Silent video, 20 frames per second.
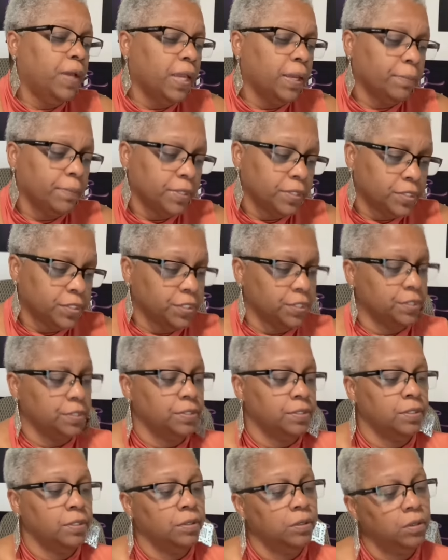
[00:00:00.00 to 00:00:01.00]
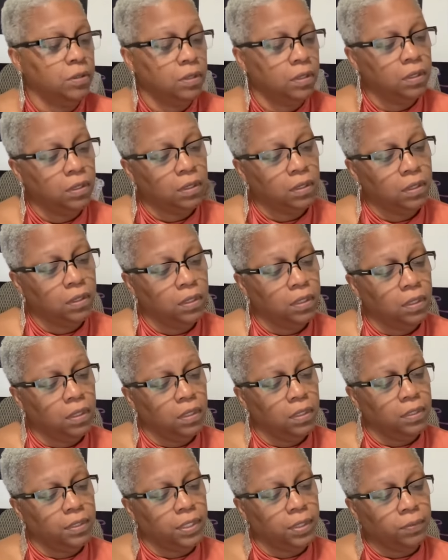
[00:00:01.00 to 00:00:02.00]
images,
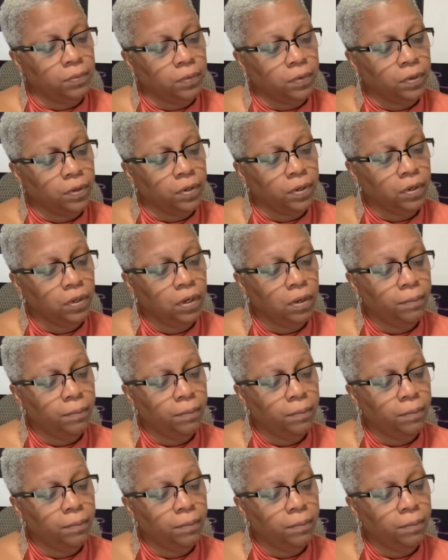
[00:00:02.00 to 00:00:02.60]
there were